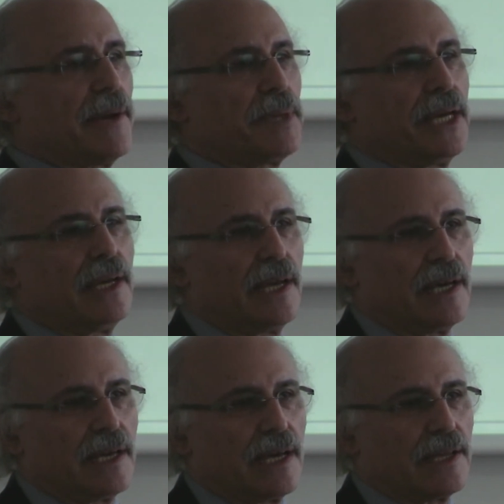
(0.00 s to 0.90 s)
up
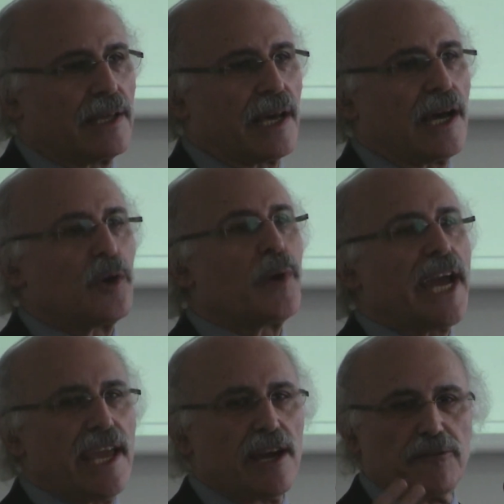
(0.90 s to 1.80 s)
a
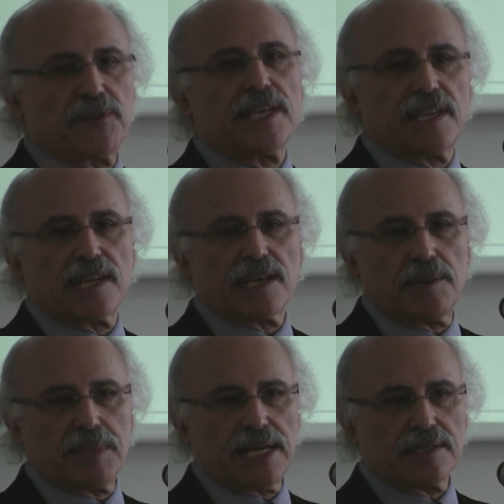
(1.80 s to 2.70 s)
way of thinking
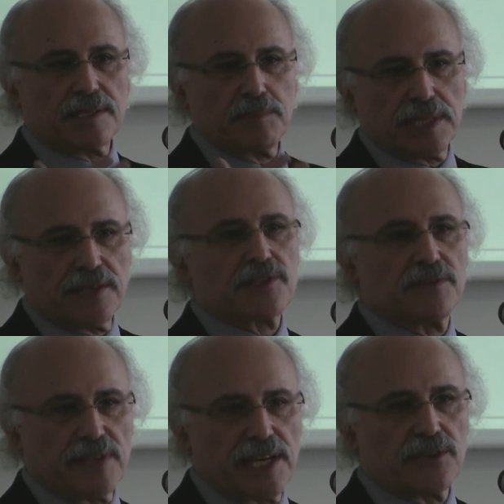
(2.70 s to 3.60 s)
about beliefs
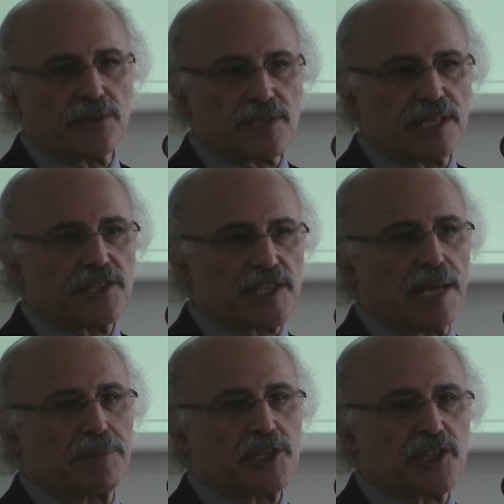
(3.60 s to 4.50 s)
and values and
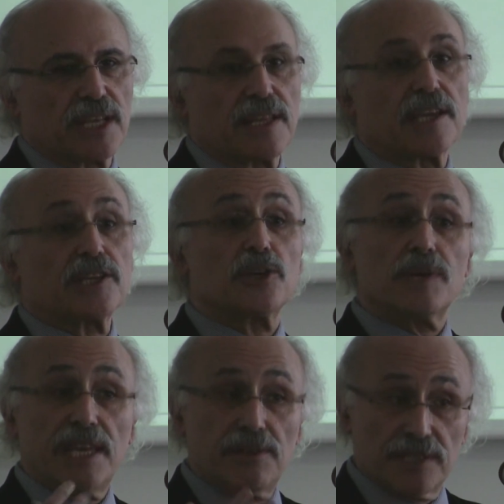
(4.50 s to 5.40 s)
establishing their
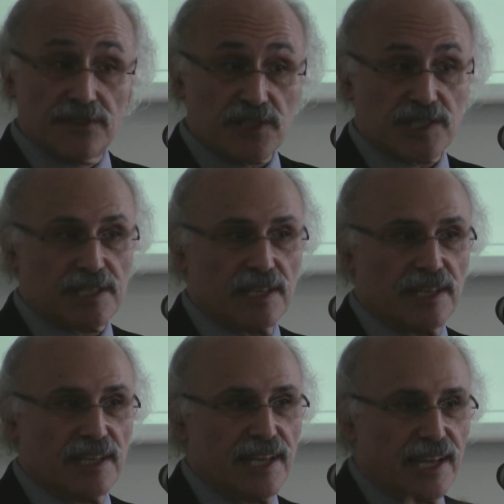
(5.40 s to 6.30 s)
coherence
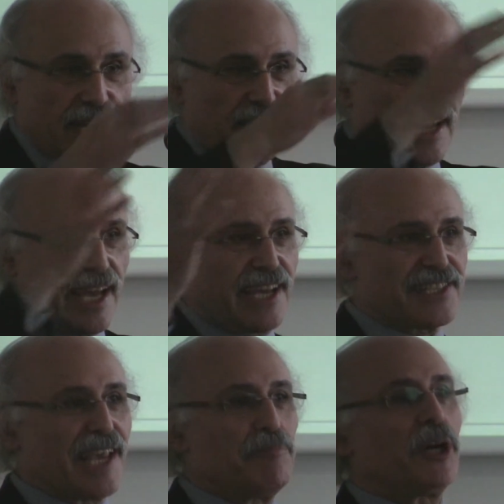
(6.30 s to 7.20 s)

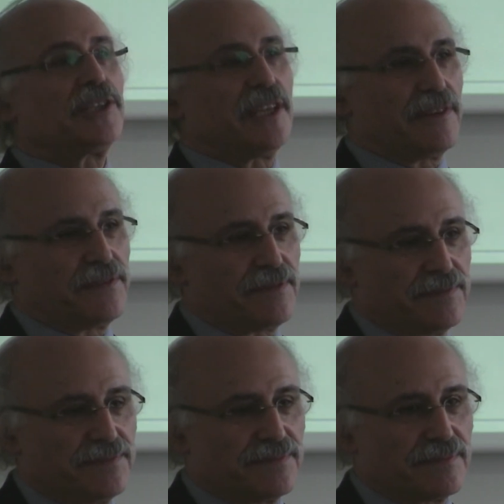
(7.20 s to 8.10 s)
as a body of
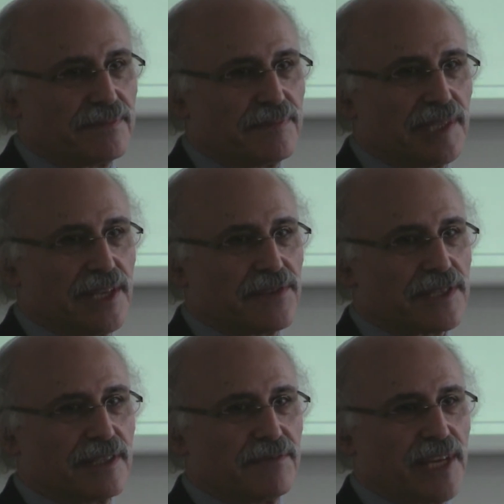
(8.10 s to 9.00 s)

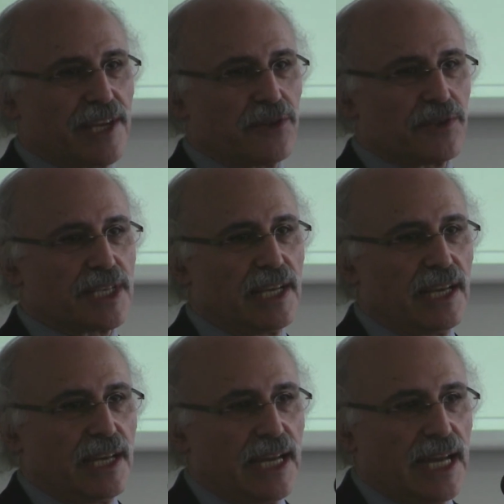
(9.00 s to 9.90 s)
beliefs and values,
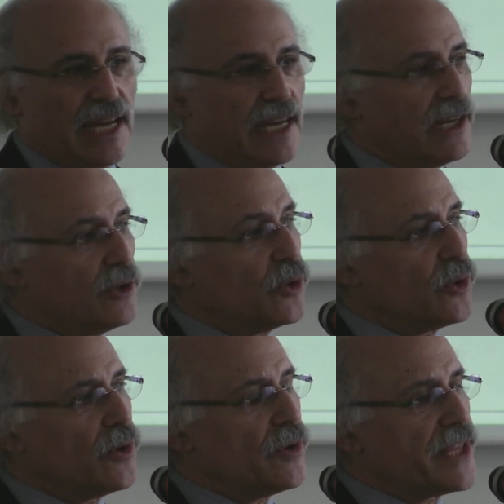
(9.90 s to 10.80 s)

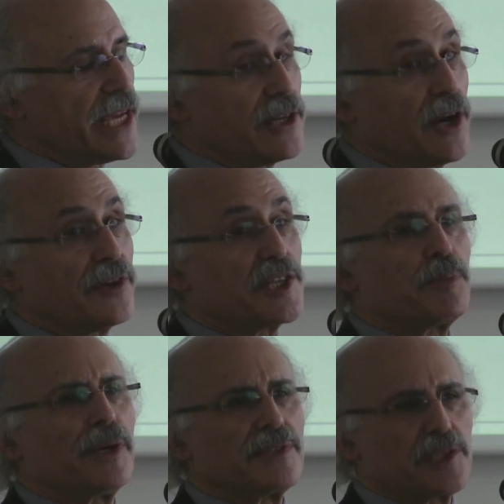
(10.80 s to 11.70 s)
or their
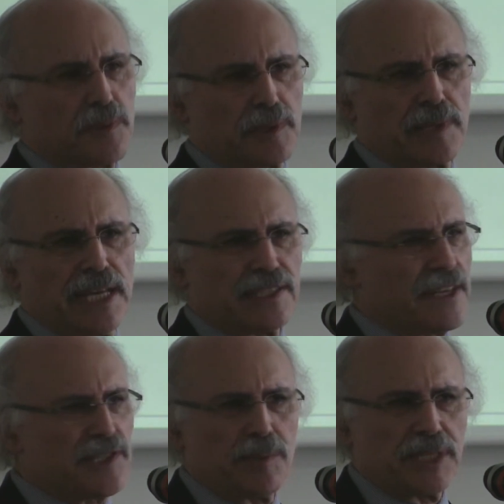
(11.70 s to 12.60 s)
correspondence with
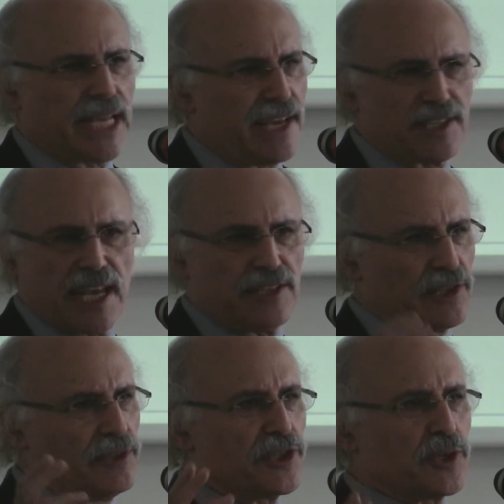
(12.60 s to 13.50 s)
reality. If somebody has a
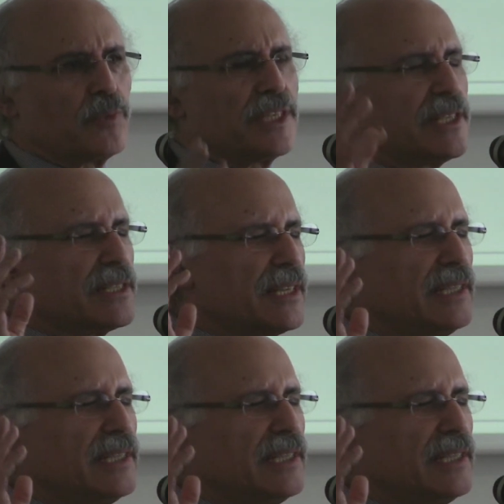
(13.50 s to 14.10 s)
delusion which is